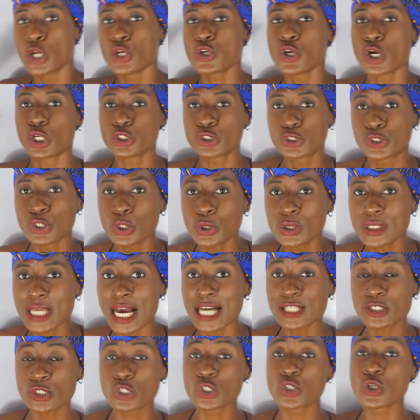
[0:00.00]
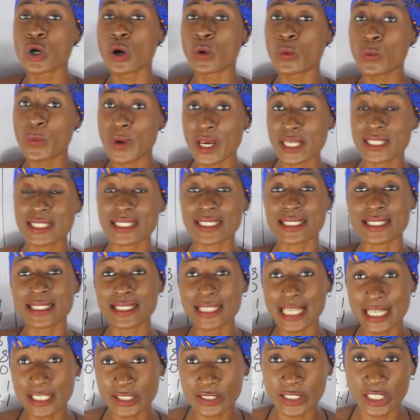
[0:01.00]
Your shoulder to your waist is
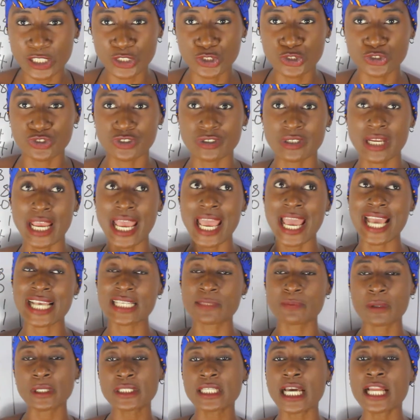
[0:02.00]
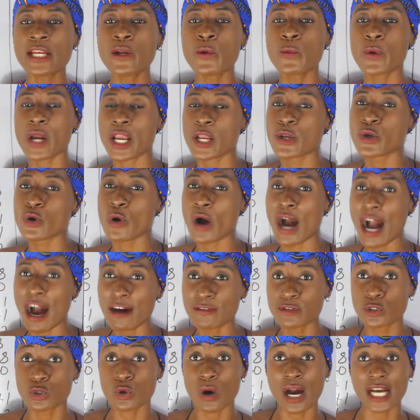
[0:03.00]
necessary, especially when you
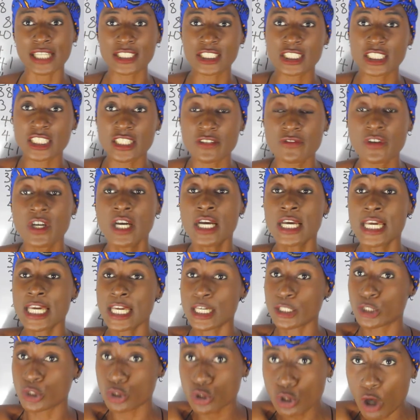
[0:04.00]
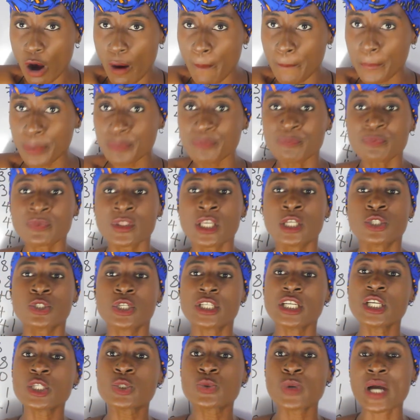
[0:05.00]
have to achieve a top.
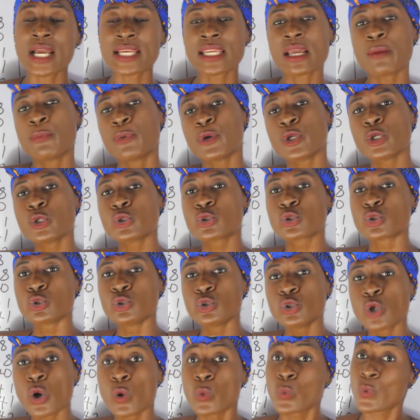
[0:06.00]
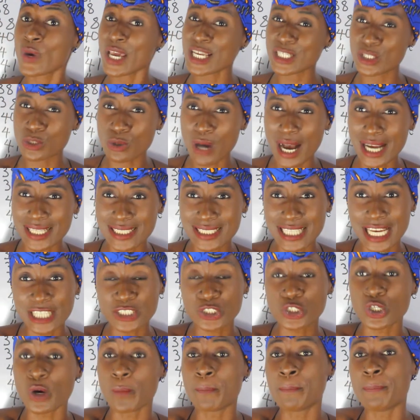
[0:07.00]
So this will enable you to know where to
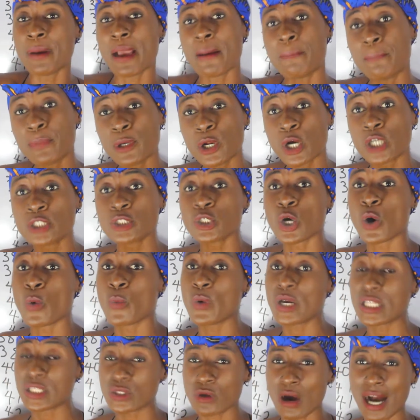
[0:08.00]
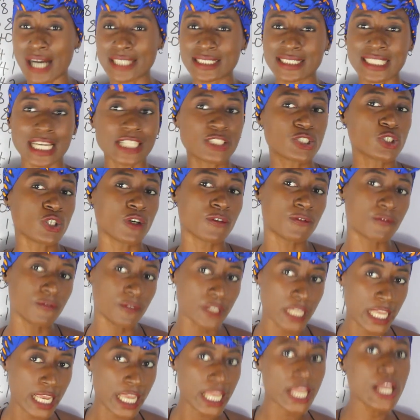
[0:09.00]
attach your peplon, or where to attach your
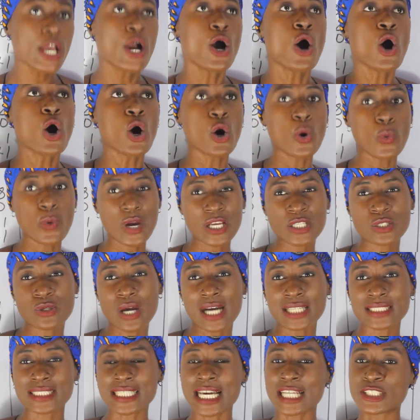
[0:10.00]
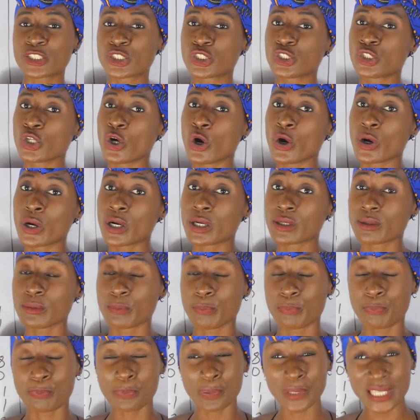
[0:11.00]
flay, or where to attach your
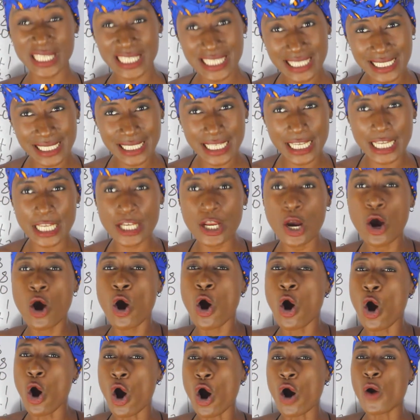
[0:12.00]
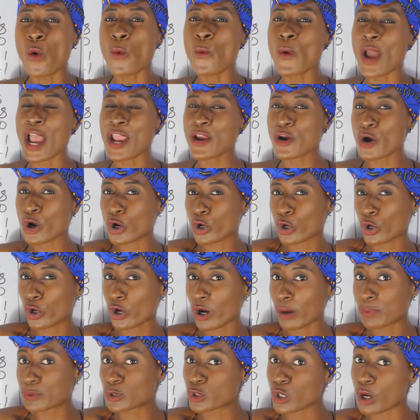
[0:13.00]
pleating, or where your
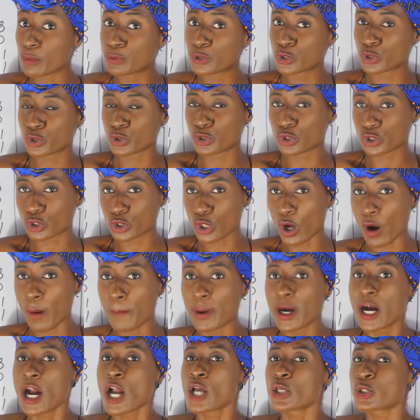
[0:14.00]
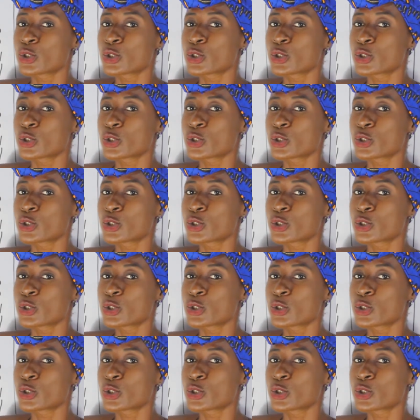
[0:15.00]
crop top should stop.